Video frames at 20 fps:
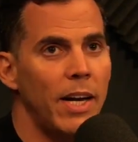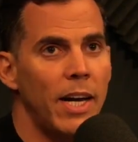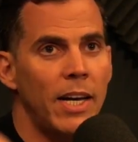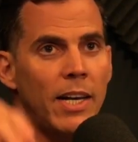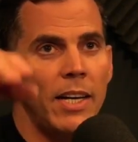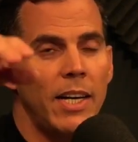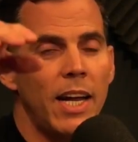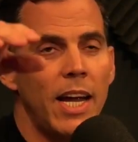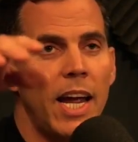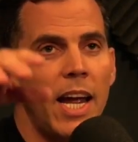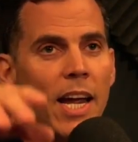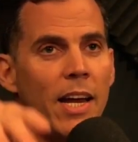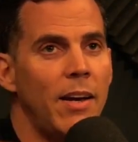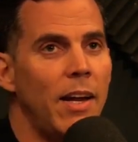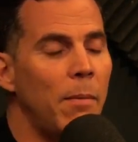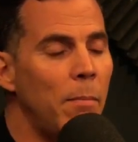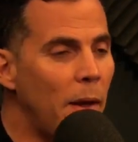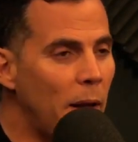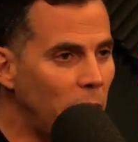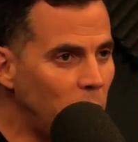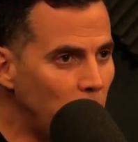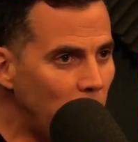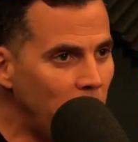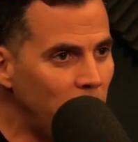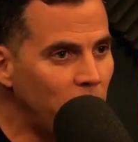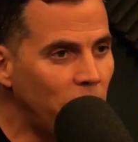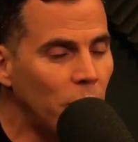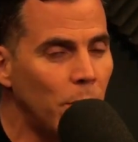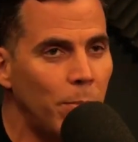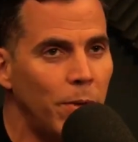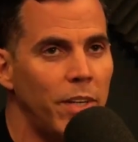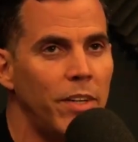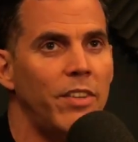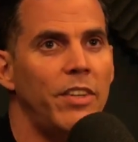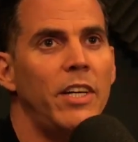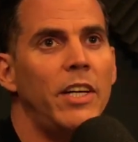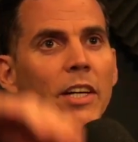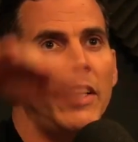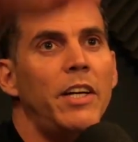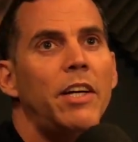and as my
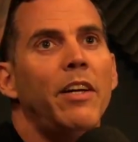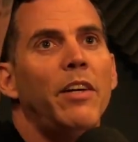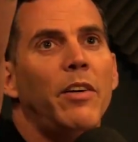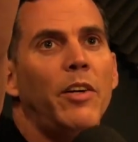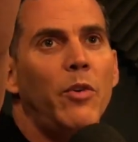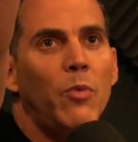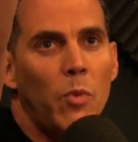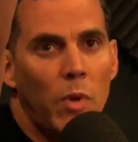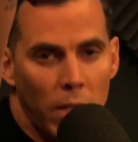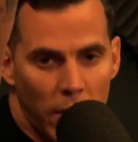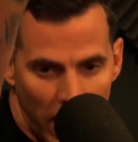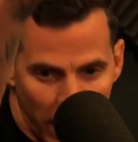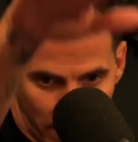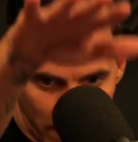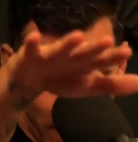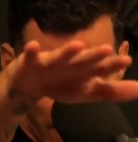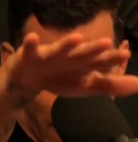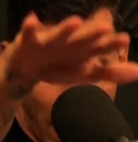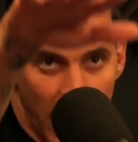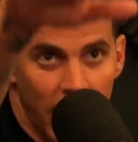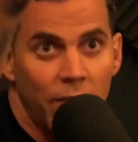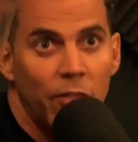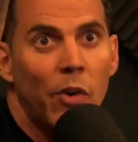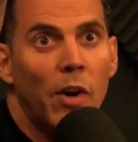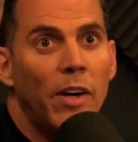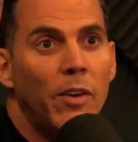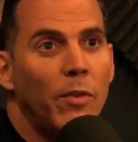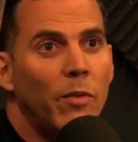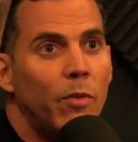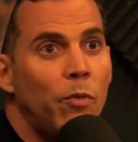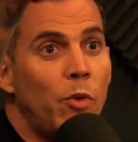interpretation, he went like that, right?